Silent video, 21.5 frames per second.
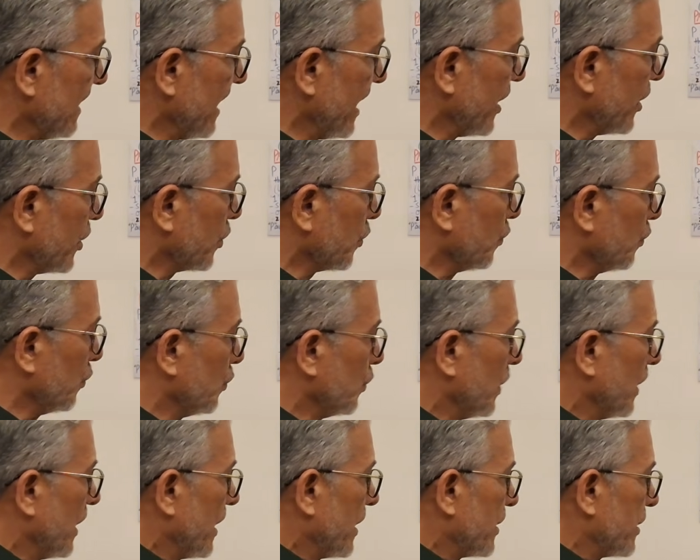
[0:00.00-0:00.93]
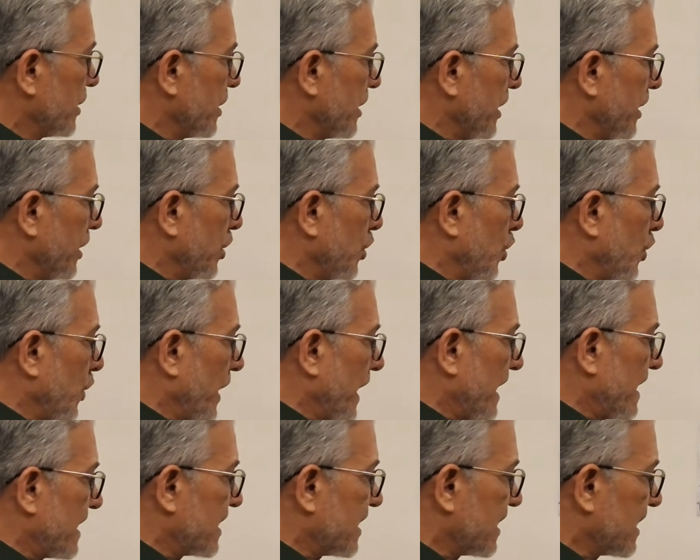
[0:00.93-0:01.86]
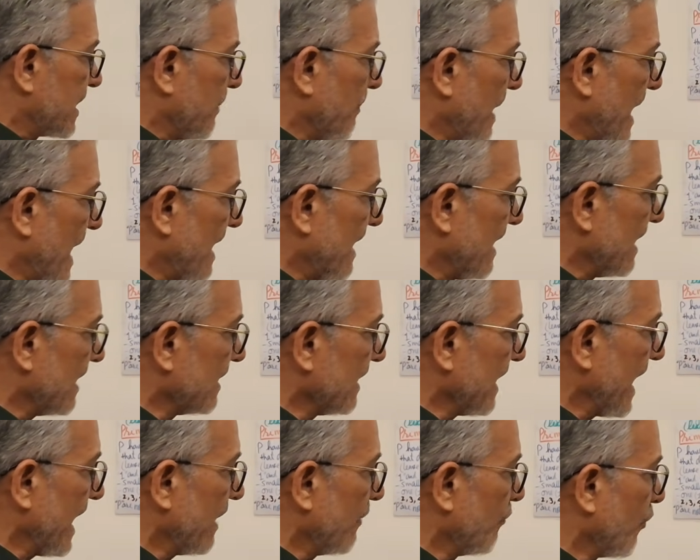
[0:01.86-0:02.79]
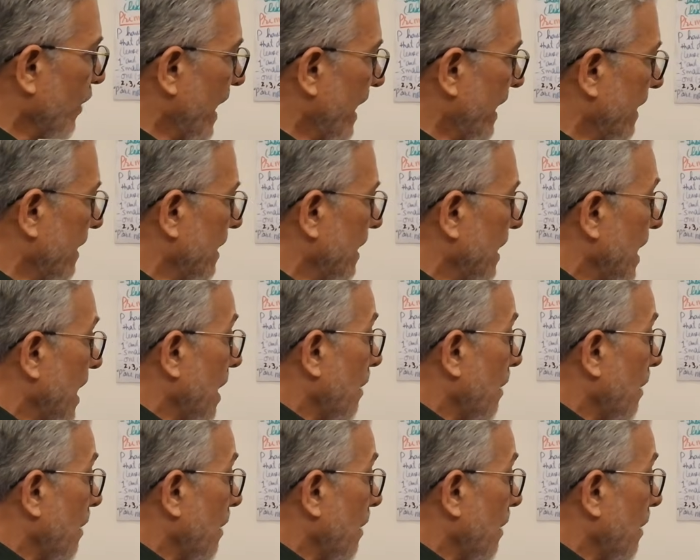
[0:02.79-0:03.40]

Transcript: than 2. 0 is smaller than 1.